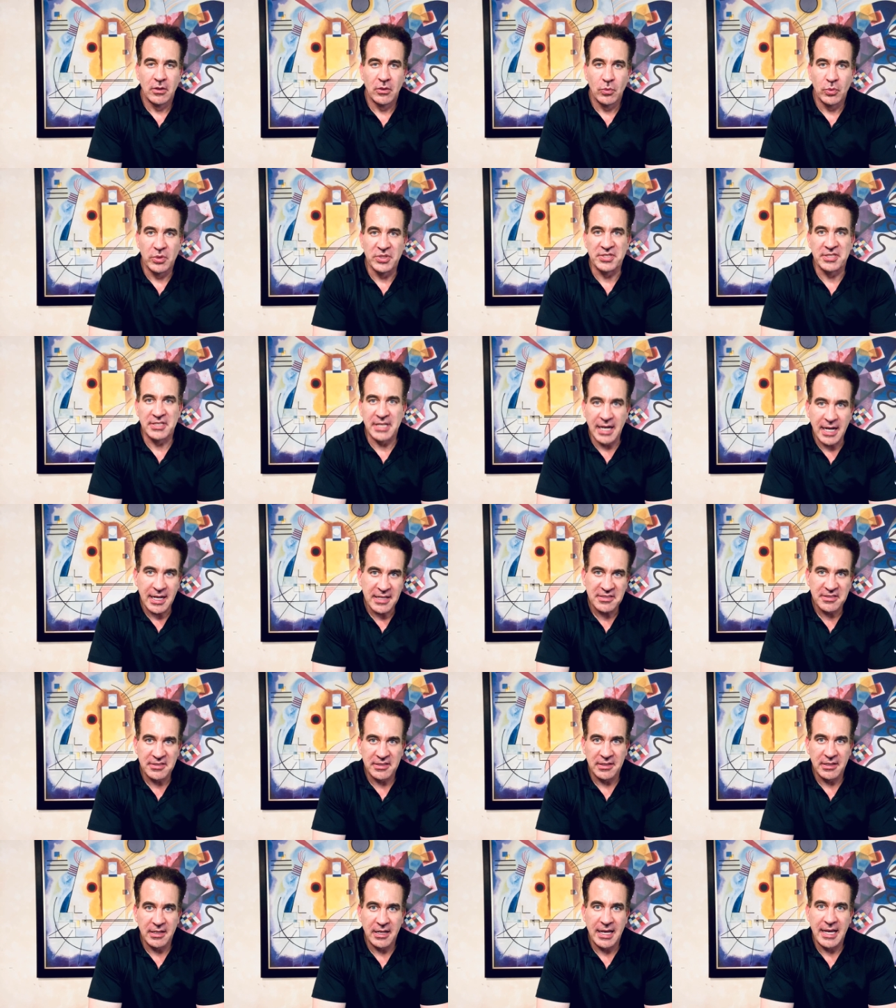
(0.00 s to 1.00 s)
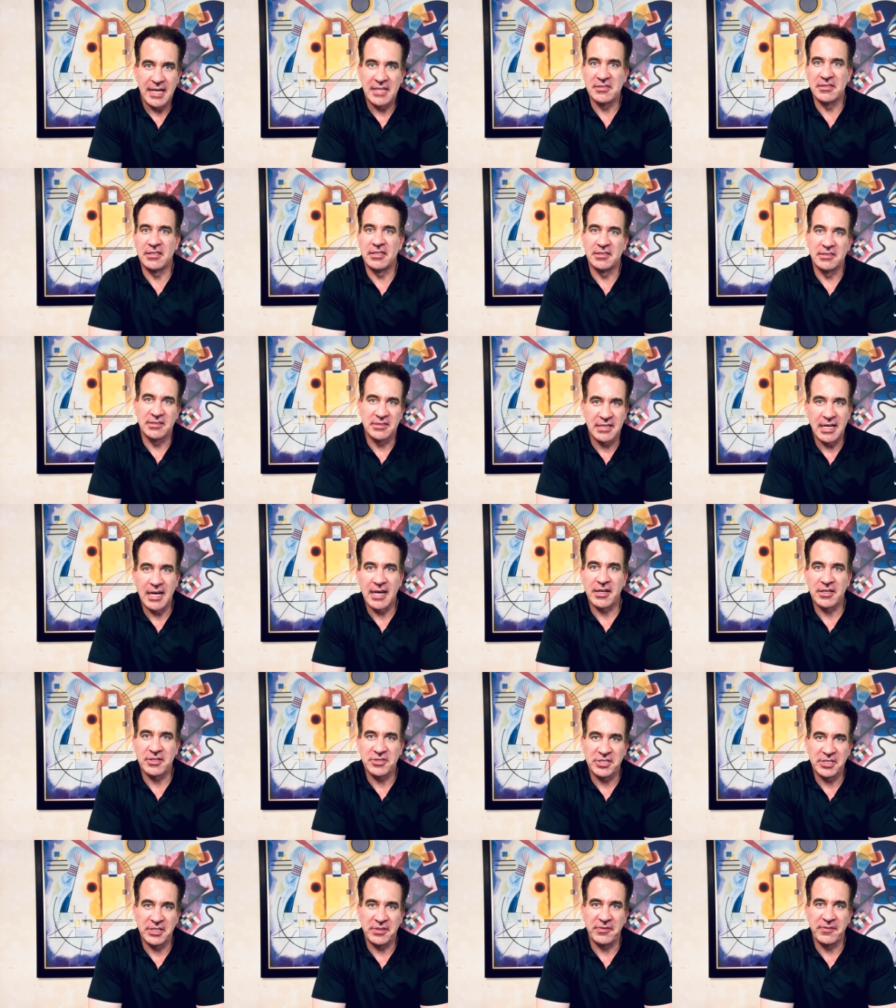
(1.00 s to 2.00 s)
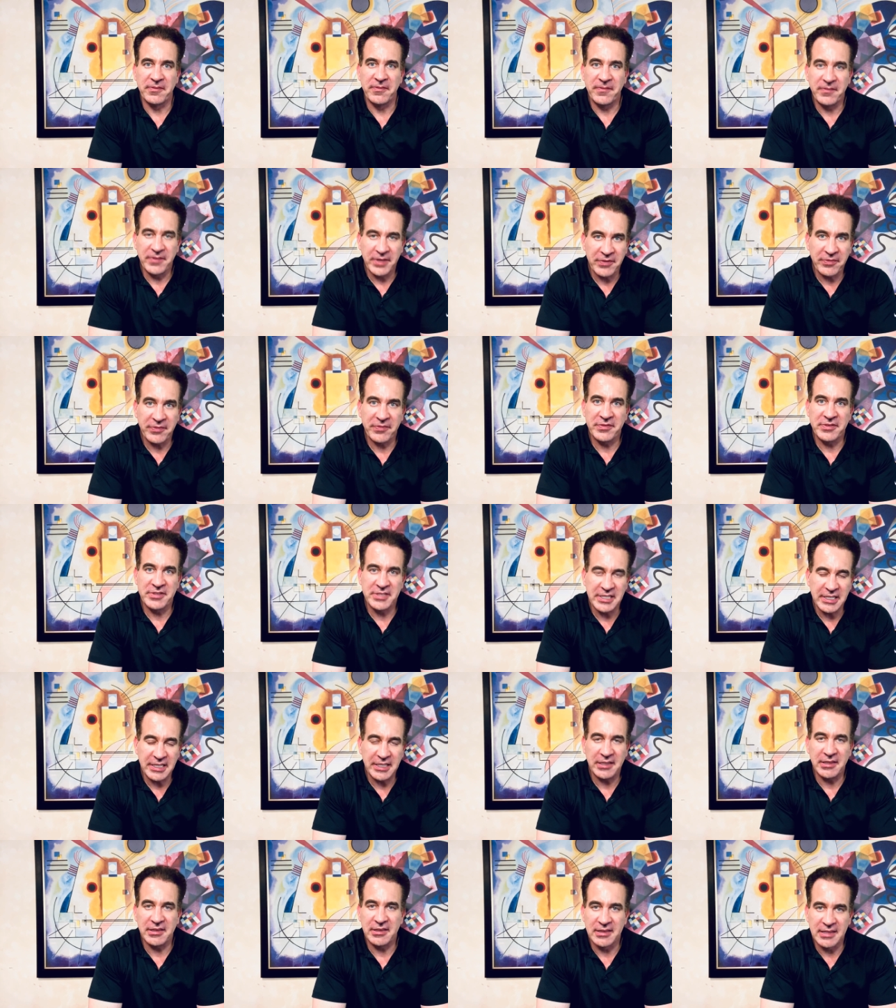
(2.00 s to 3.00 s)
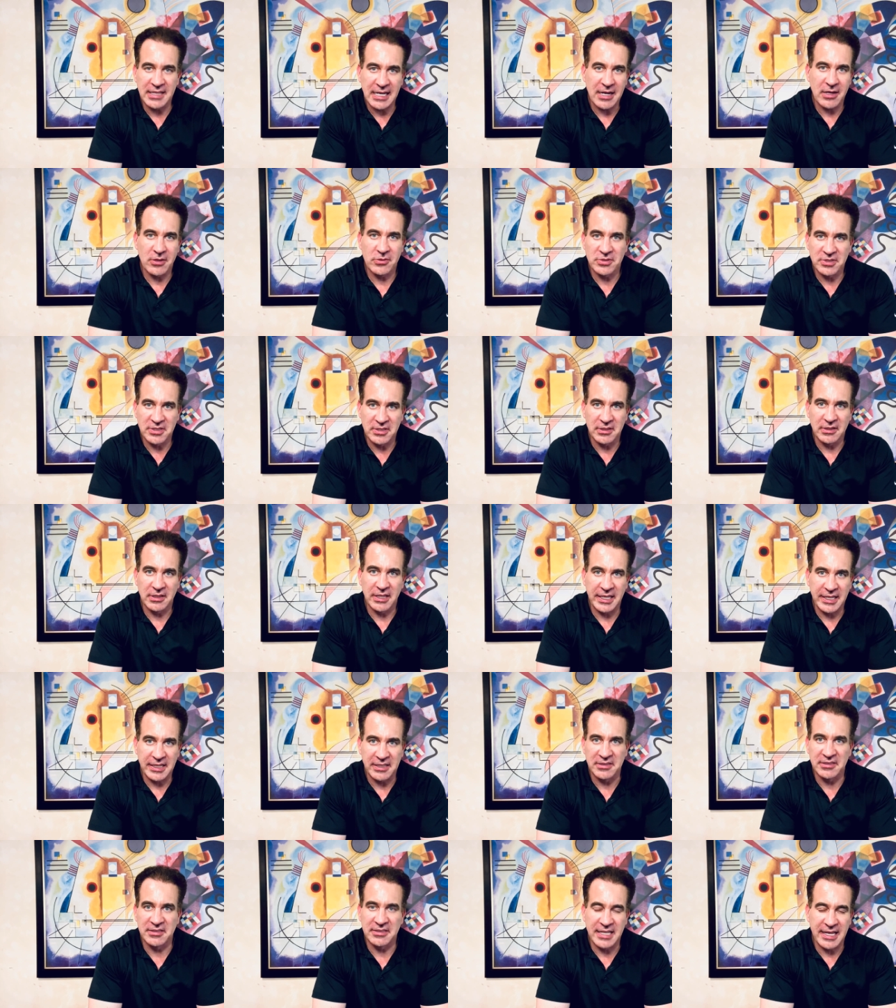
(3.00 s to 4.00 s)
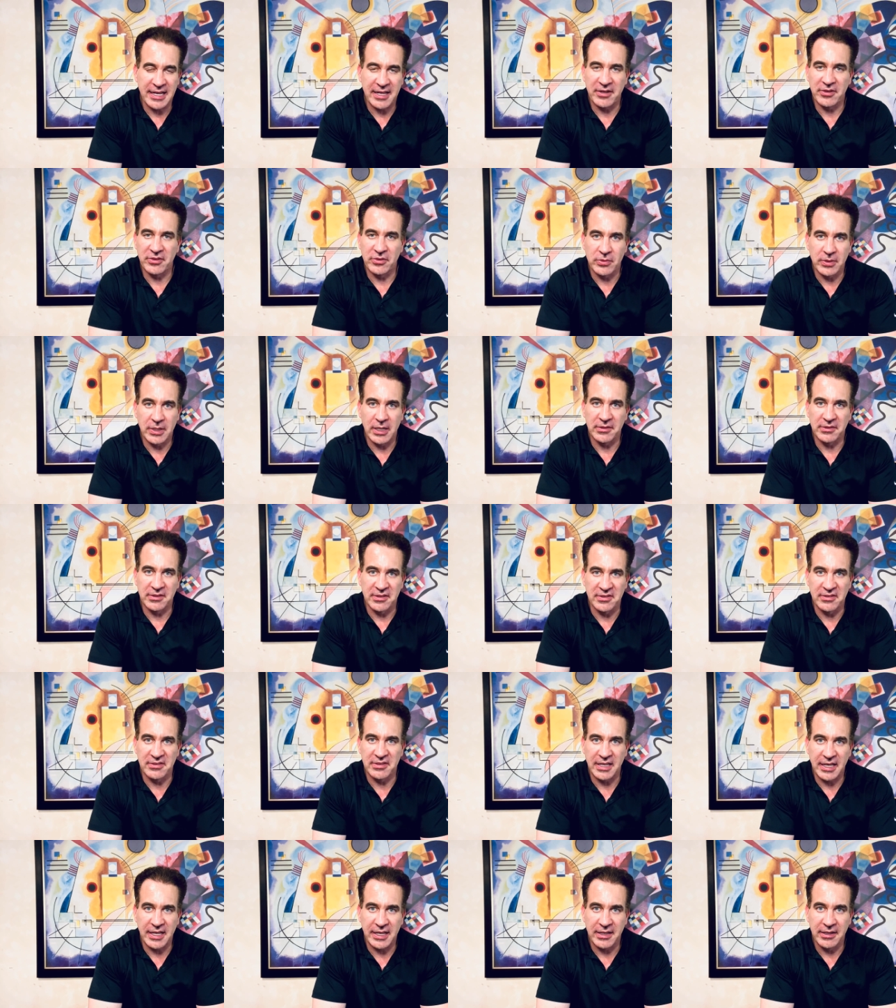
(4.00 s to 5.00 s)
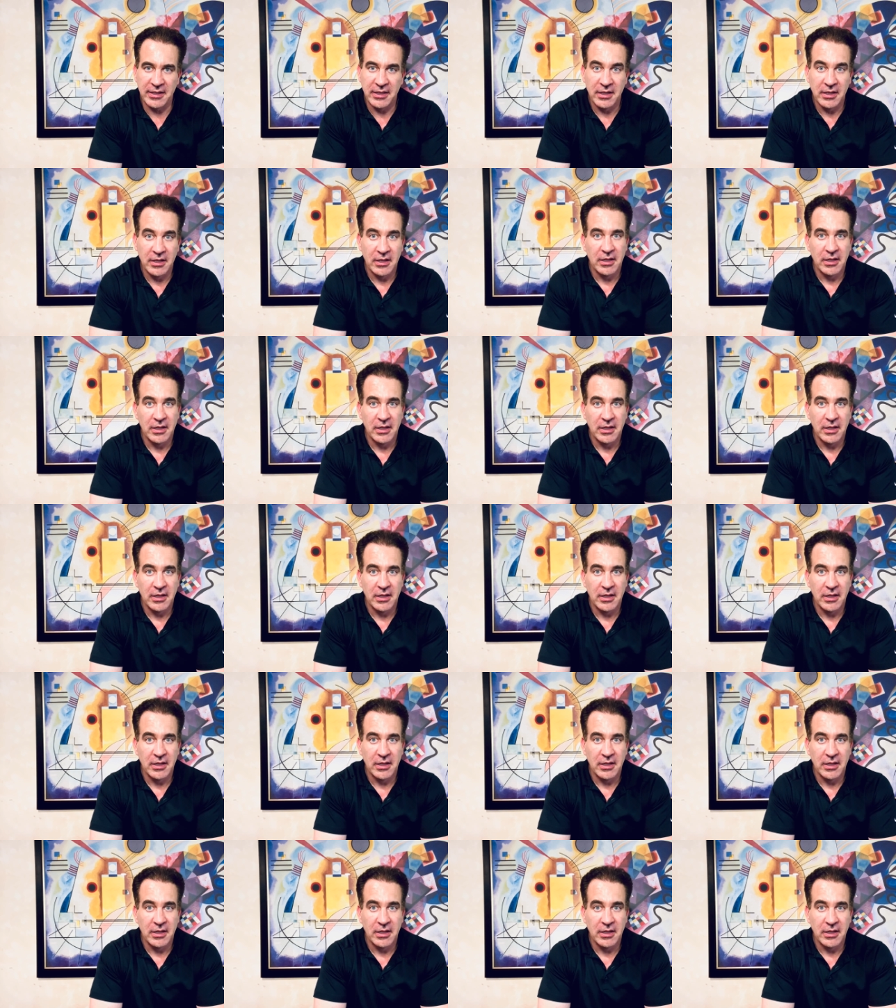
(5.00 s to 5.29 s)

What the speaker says: Wisconsin has an astonishing 15,000 lakes scattered throughout the state.